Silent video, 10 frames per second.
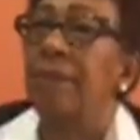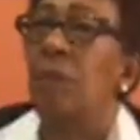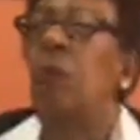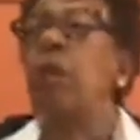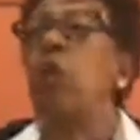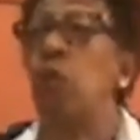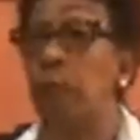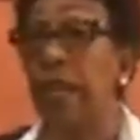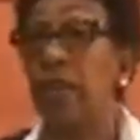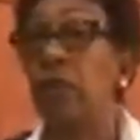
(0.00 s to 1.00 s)
But we don't
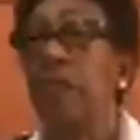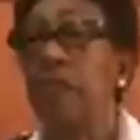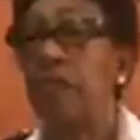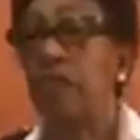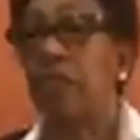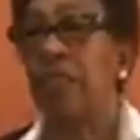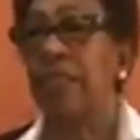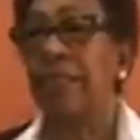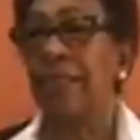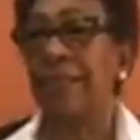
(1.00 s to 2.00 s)
make those
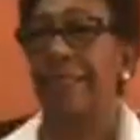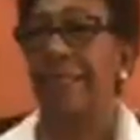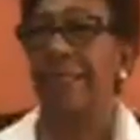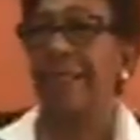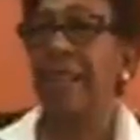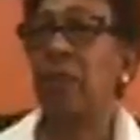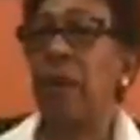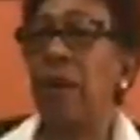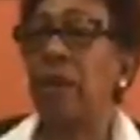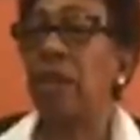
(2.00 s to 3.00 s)
decisions. That's
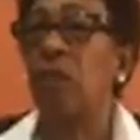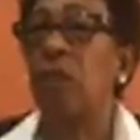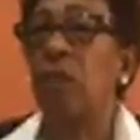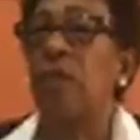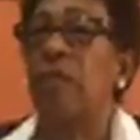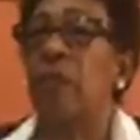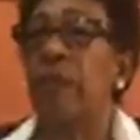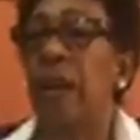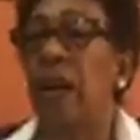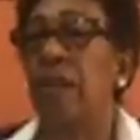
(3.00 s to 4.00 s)
why we are lawyers.
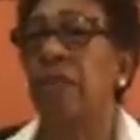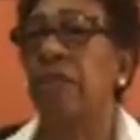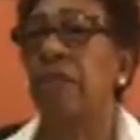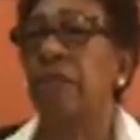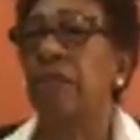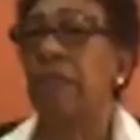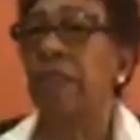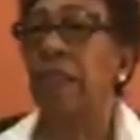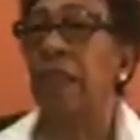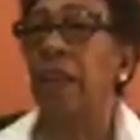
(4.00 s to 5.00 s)
We argue
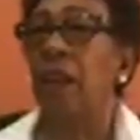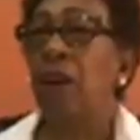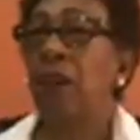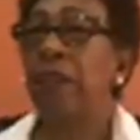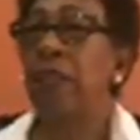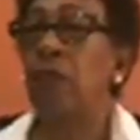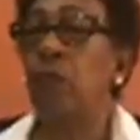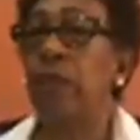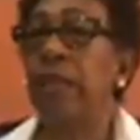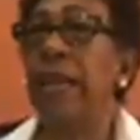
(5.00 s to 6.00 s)
until
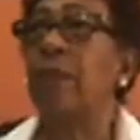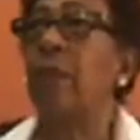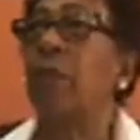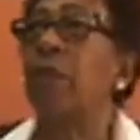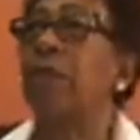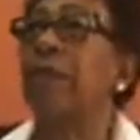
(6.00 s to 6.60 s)
we get what